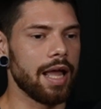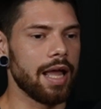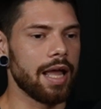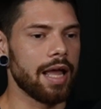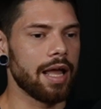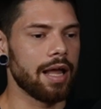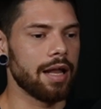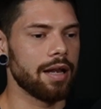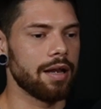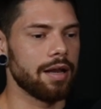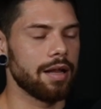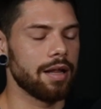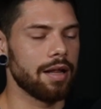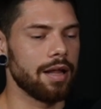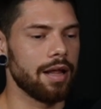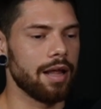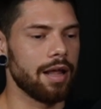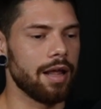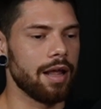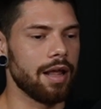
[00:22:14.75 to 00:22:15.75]
And
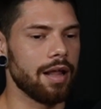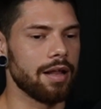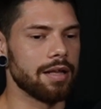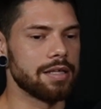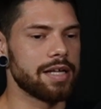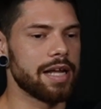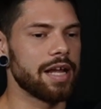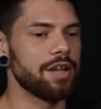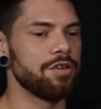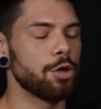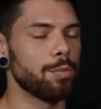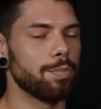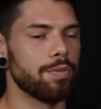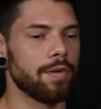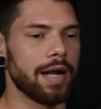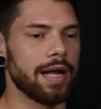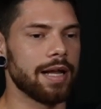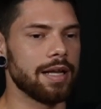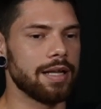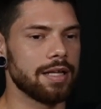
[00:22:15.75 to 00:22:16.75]
Danielle
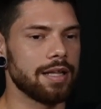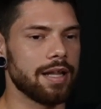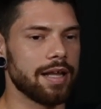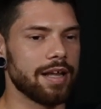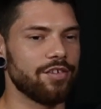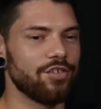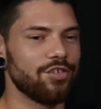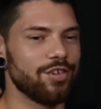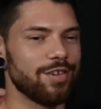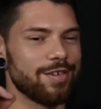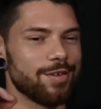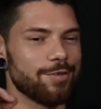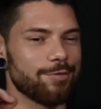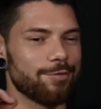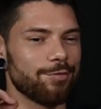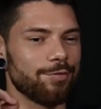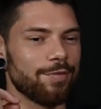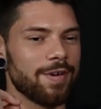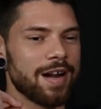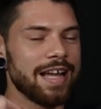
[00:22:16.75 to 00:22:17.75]
Brandon, like she
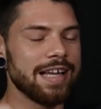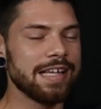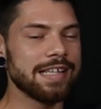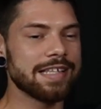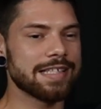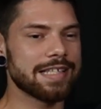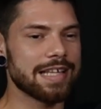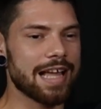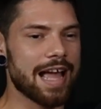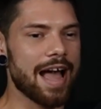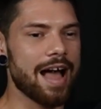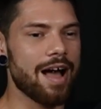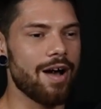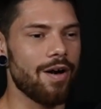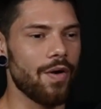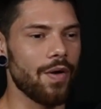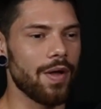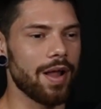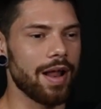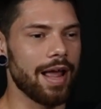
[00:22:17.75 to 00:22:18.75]
raced
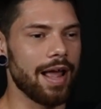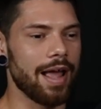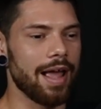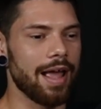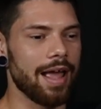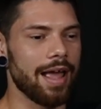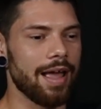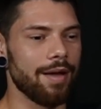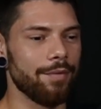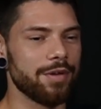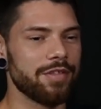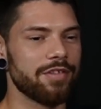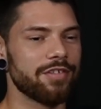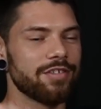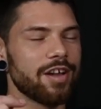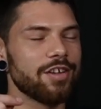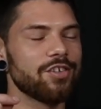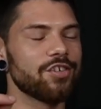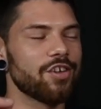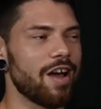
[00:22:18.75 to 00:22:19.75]
out with
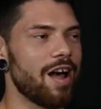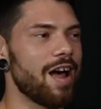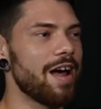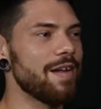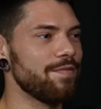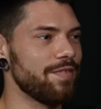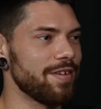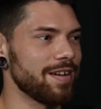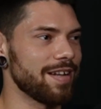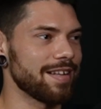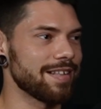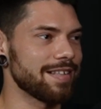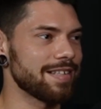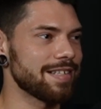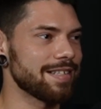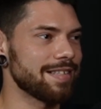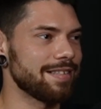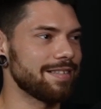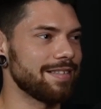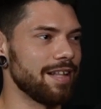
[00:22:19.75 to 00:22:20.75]
such
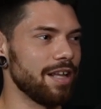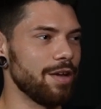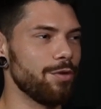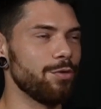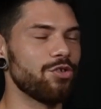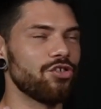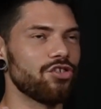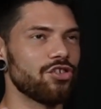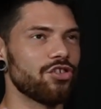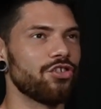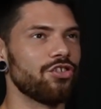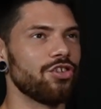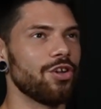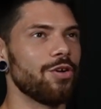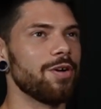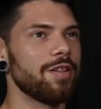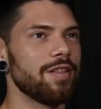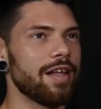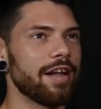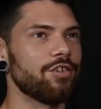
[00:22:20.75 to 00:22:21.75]
confidence. It was just
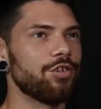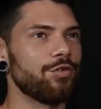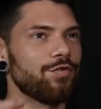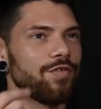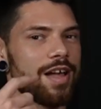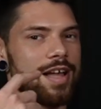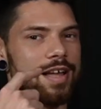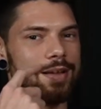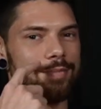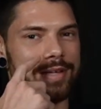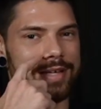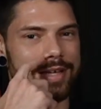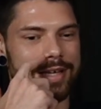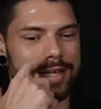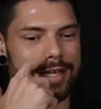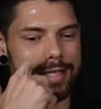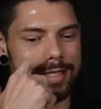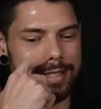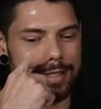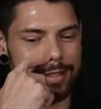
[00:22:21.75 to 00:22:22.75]
so electrifying
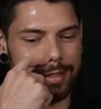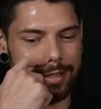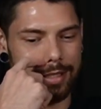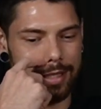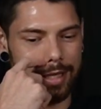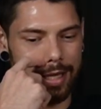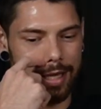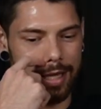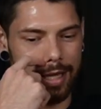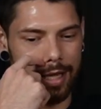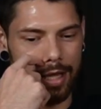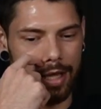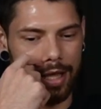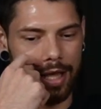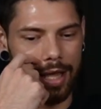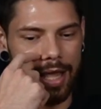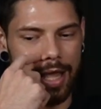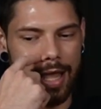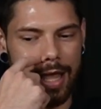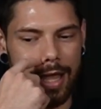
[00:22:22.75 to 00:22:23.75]
because
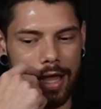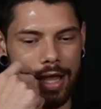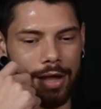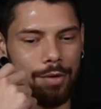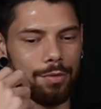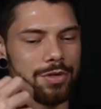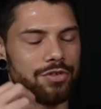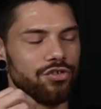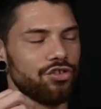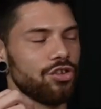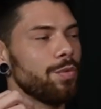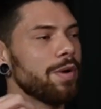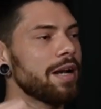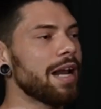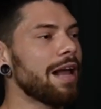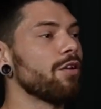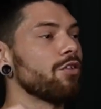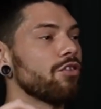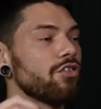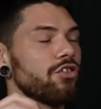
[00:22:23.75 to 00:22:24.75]
she went
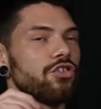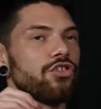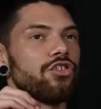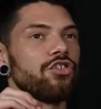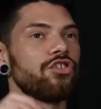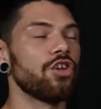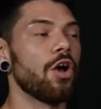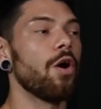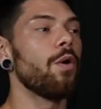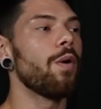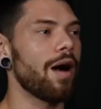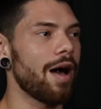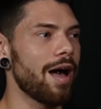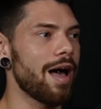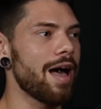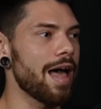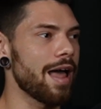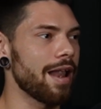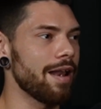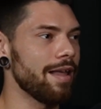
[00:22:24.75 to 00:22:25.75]
out so
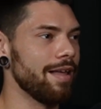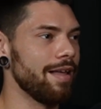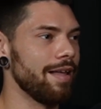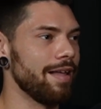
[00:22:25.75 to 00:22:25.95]
hot